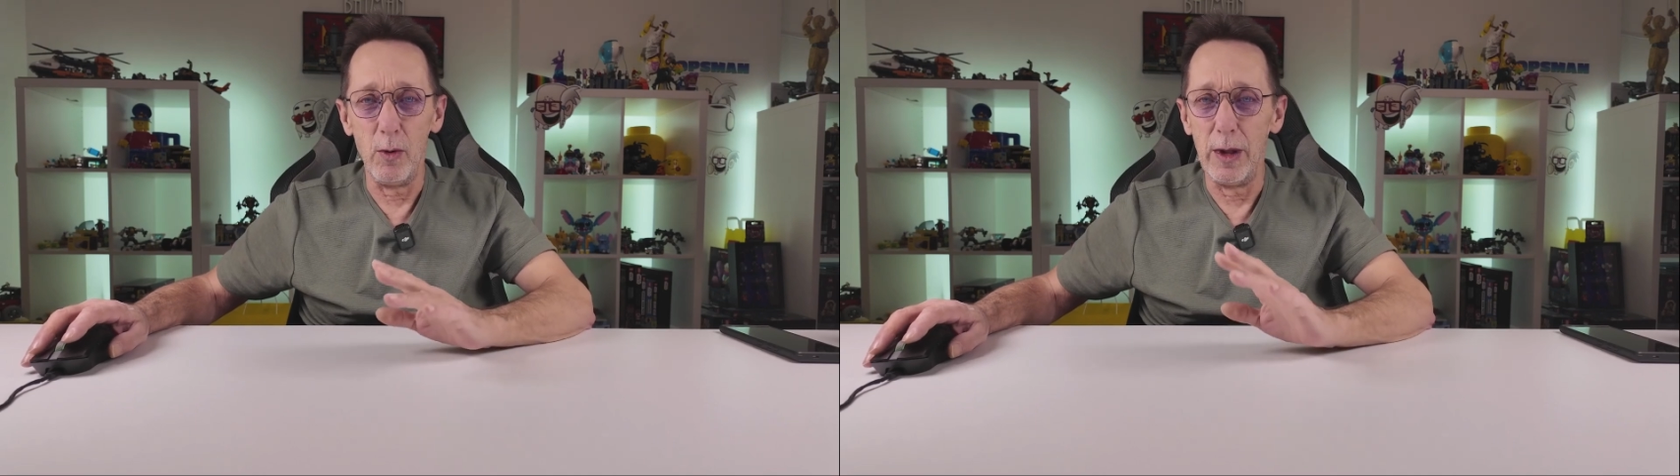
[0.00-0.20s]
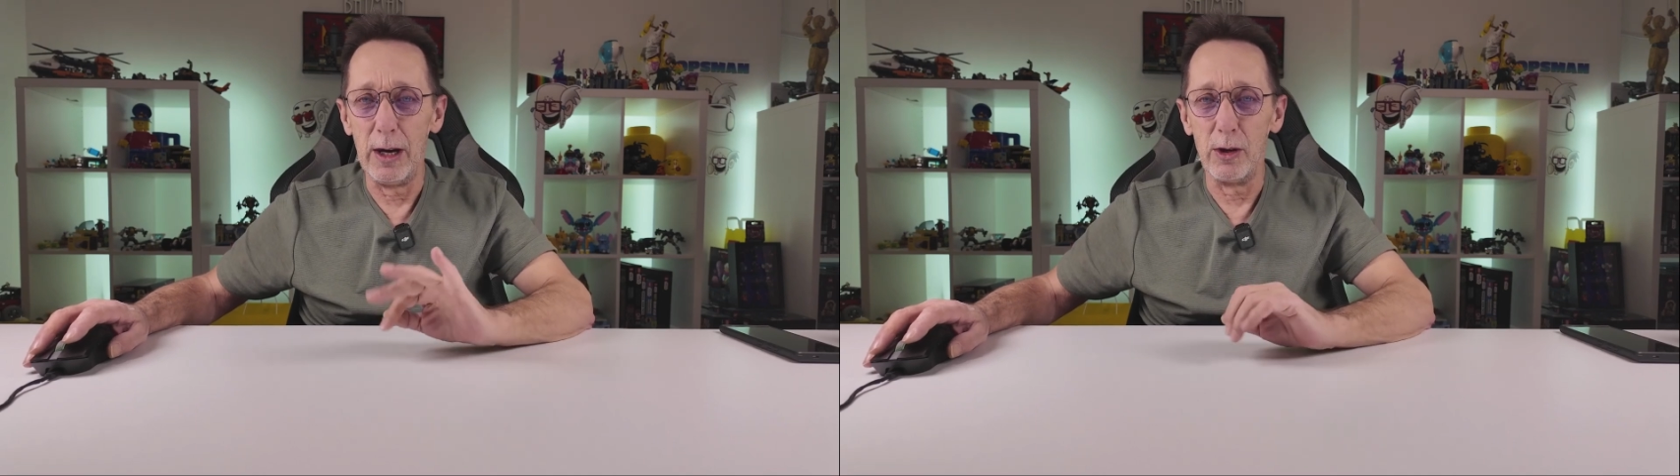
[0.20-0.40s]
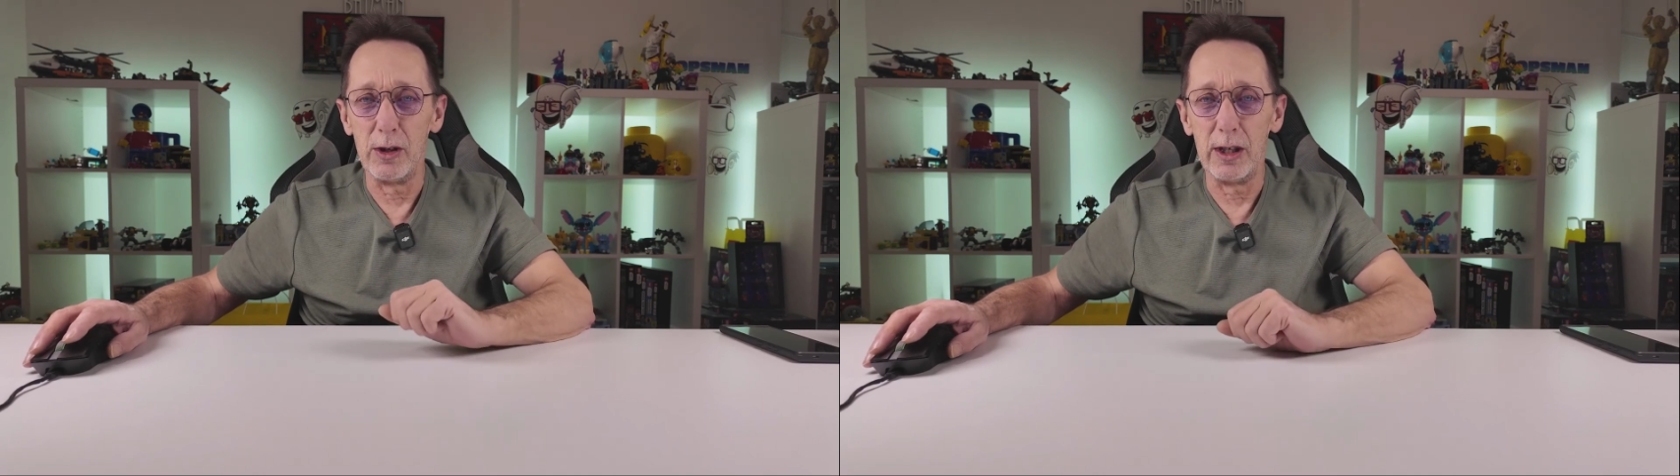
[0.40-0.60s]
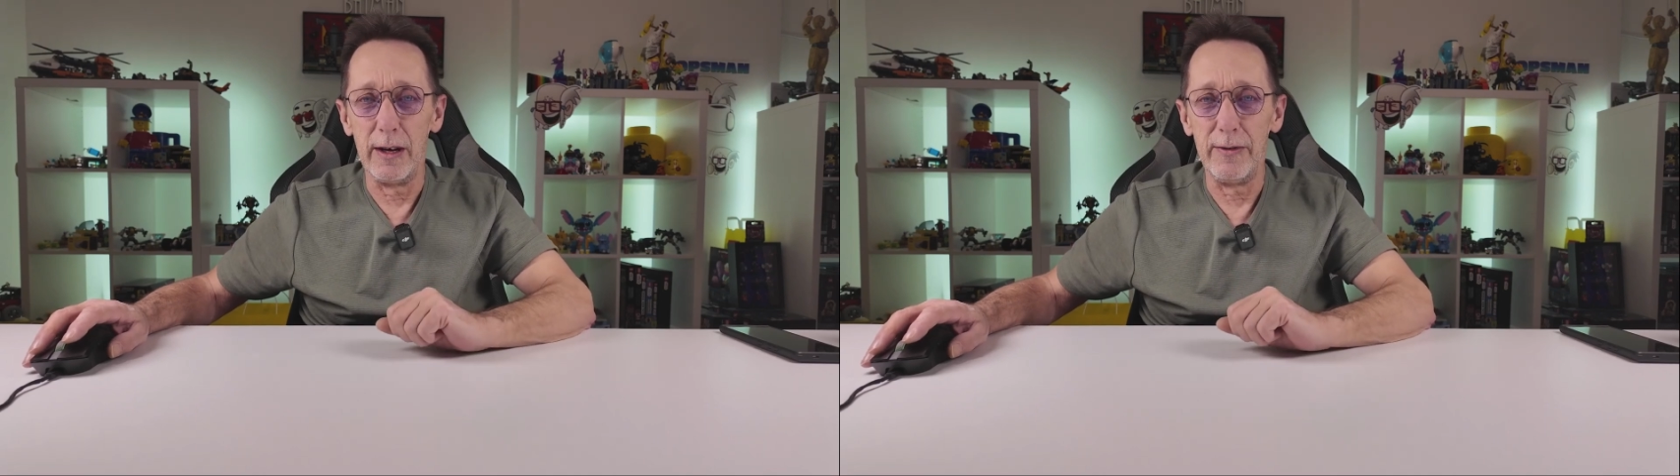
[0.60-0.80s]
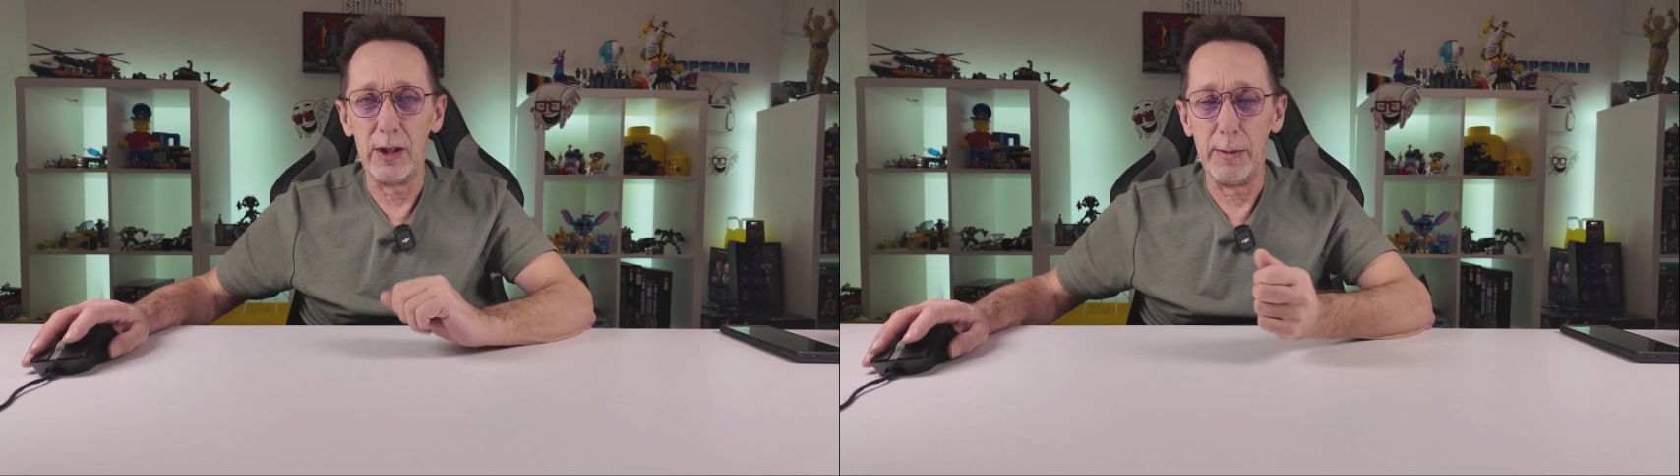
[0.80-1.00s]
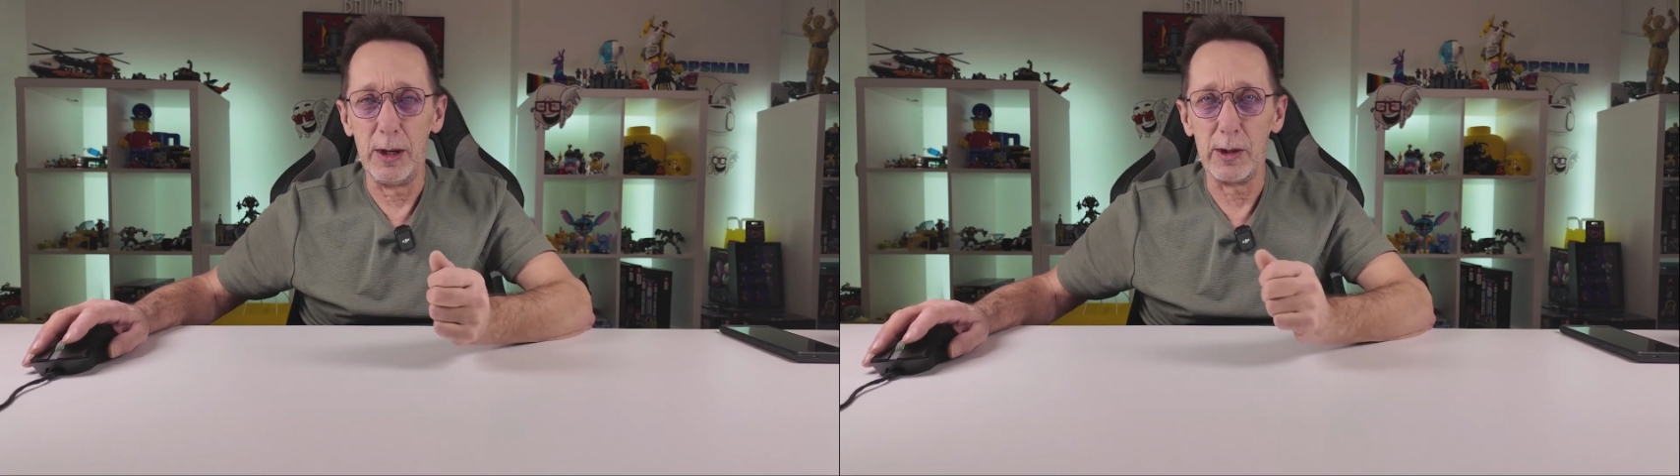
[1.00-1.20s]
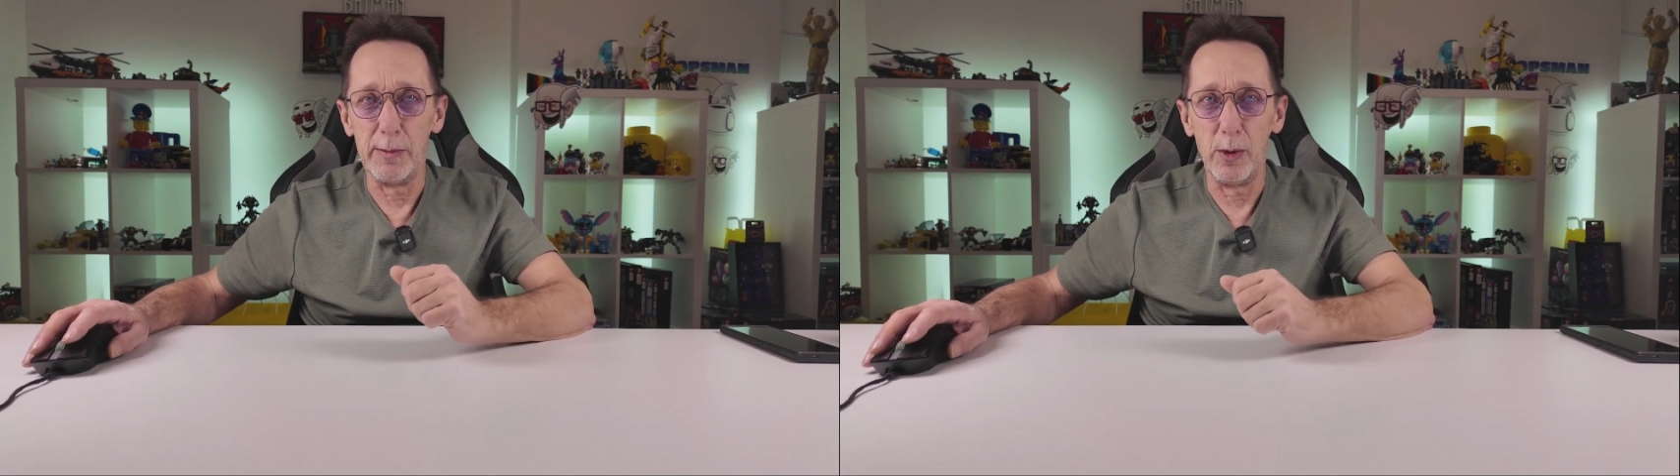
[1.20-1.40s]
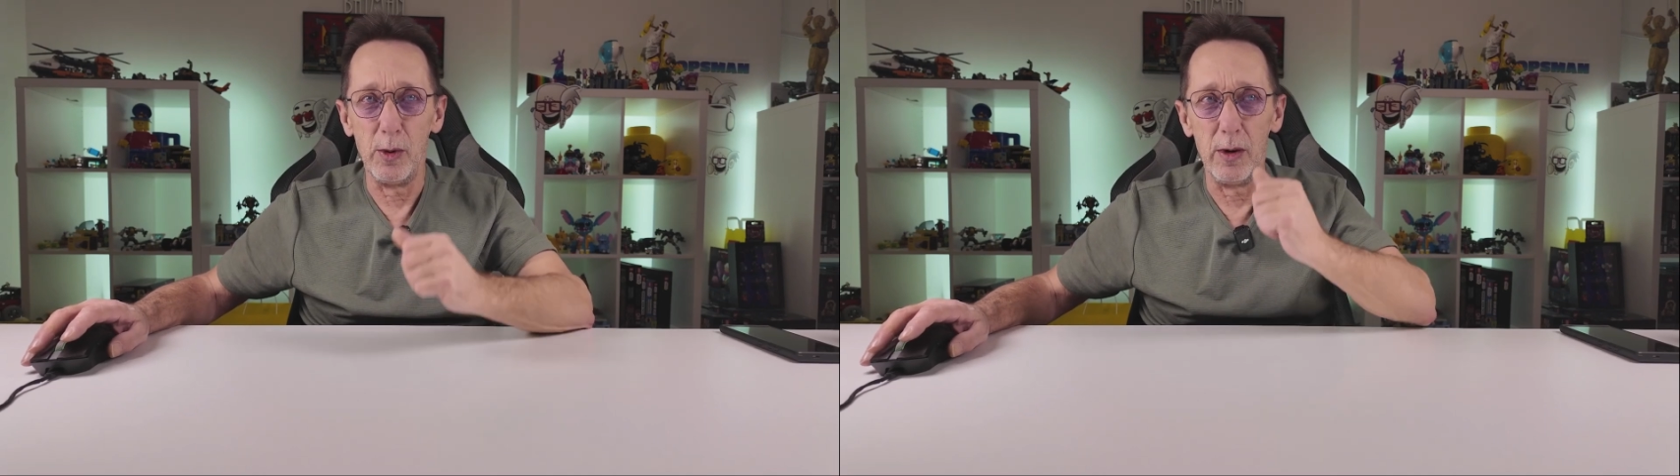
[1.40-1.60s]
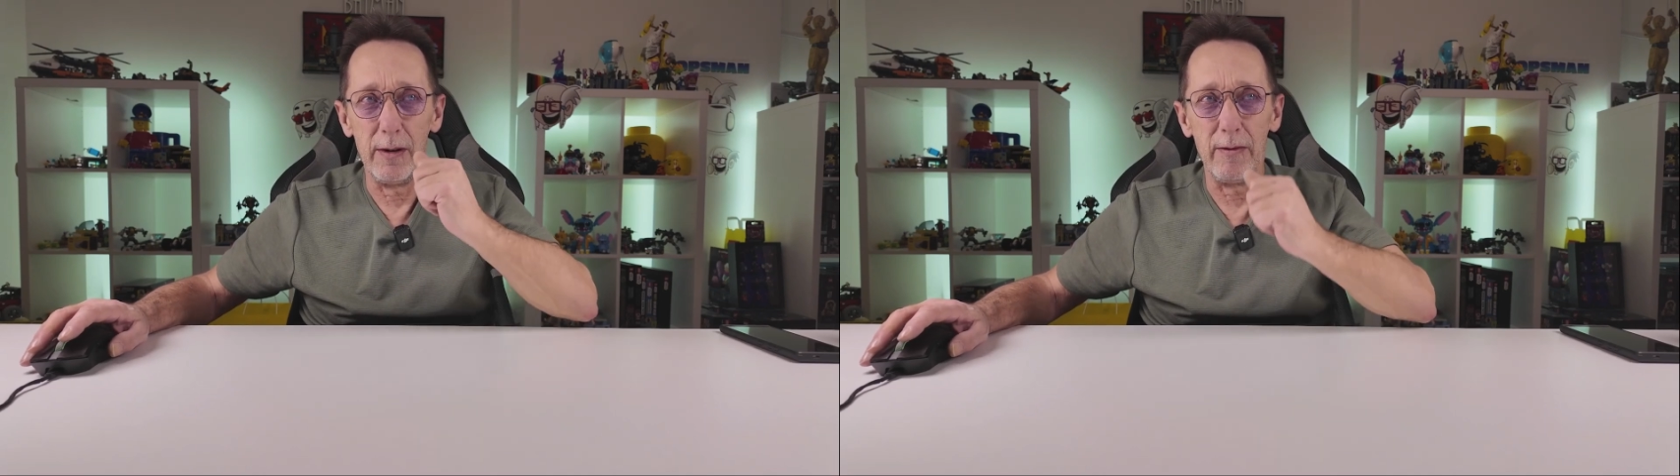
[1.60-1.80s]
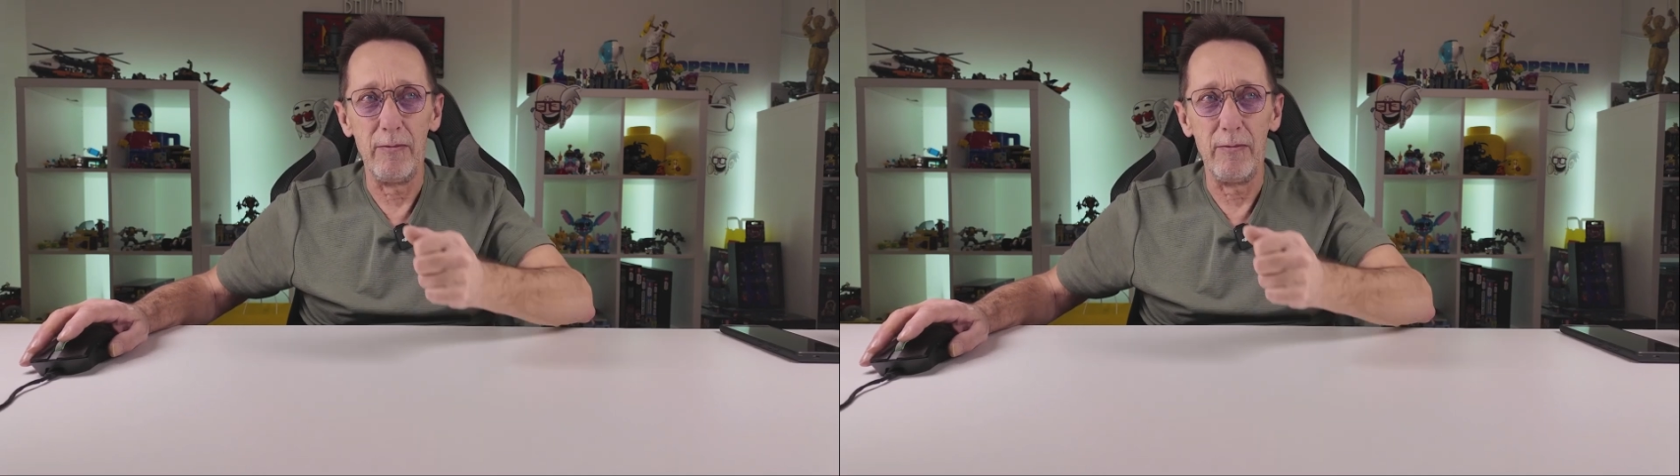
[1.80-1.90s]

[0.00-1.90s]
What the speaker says: all that good stuff. Show me your support.